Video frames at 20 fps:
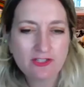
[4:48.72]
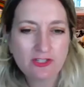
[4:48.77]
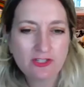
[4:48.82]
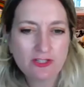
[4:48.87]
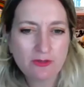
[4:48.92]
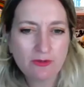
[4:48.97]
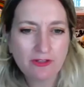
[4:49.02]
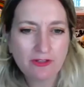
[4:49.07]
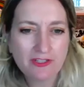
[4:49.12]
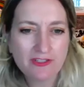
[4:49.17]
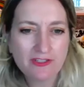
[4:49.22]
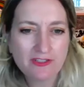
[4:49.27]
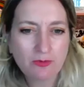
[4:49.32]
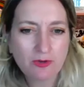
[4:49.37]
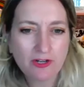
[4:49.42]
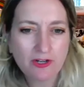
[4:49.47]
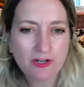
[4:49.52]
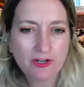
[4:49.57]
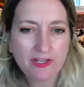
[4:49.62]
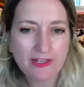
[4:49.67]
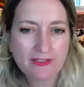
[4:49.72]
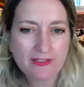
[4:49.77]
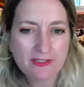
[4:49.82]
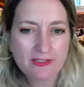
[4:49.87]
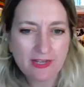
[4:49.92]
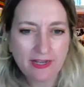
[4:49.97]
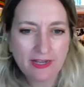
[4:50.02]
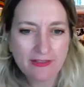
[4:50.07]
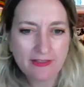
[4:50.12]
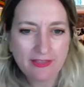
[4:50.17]
do all this work
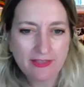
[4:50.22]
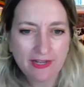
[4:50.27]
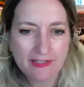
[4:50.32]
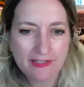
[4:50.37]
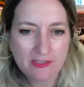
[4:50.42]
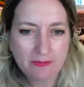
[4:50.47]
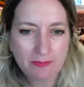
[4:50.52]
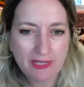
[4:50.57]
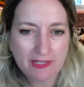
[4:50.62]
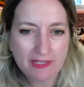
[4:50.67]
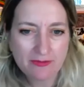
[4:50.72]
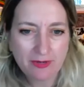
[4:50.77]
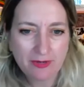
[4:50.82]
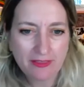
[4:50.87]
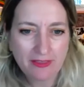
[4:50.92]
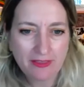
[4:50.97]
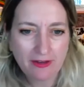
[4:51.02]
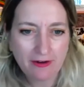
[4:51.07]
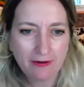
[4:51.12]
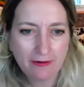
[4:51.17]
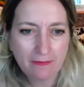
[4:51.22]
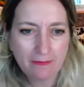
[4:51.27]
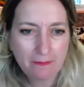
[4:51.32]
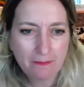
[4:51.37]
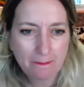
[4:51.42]
inside that space right there?